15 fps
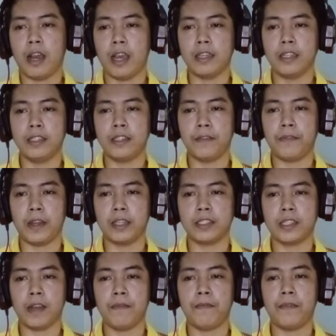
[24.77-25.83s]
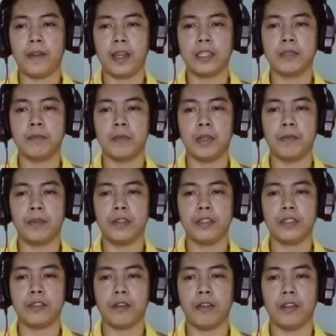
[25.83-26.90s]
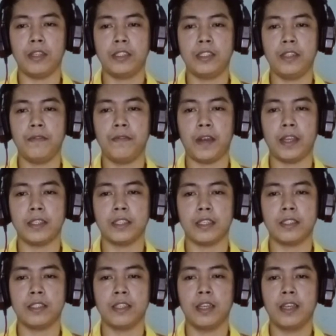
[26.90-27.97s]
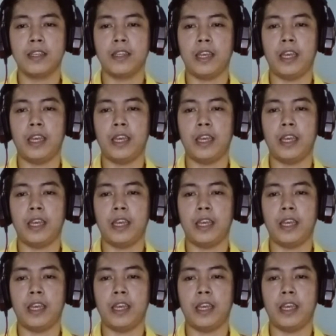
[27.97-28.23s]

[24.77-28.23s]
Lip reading: Identify some flash memory storage devices